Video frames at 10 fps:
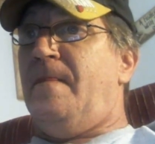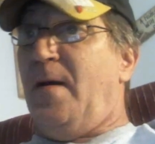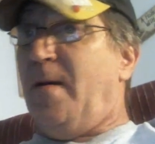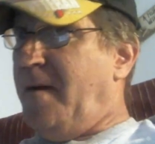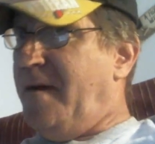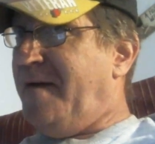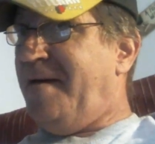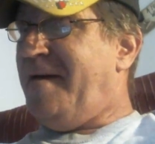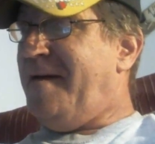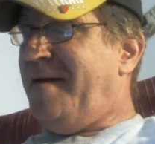how
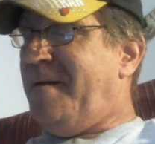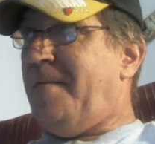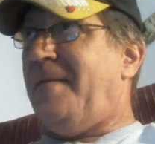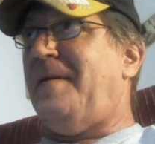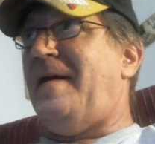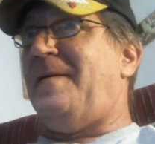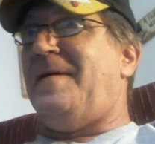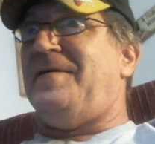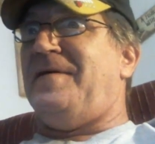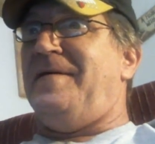do
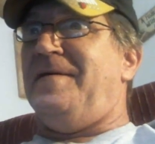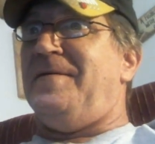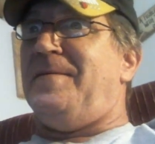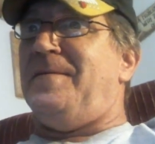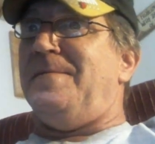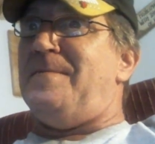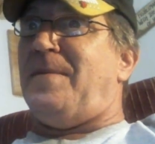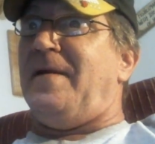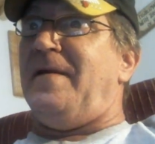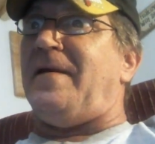I say this
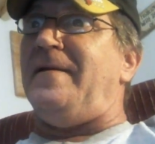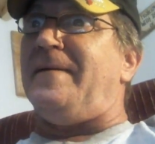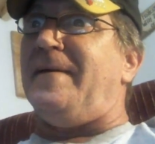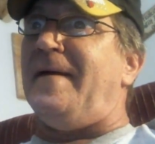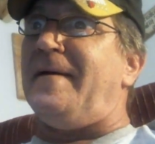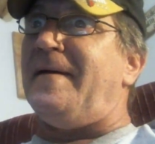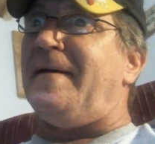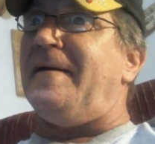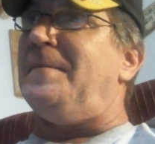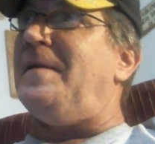politically correct? I
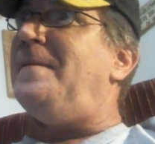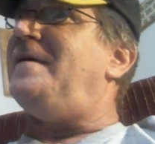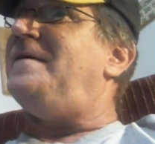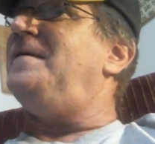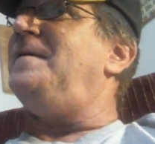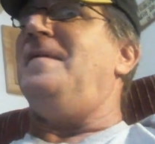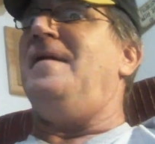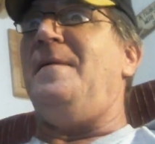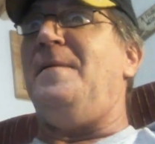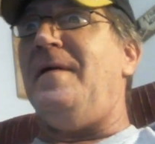guess maybe I shouldn't, but
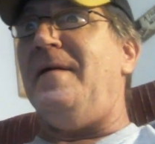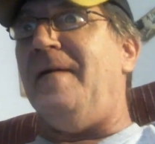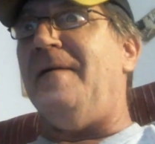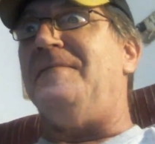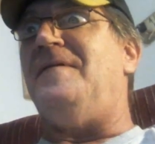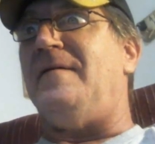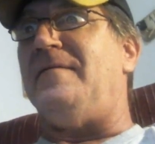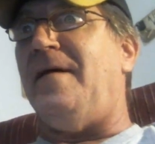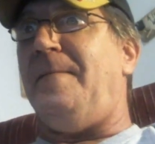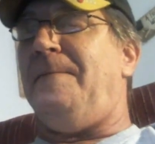anyway, they're
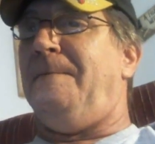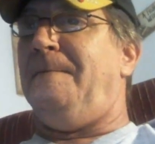fucked up.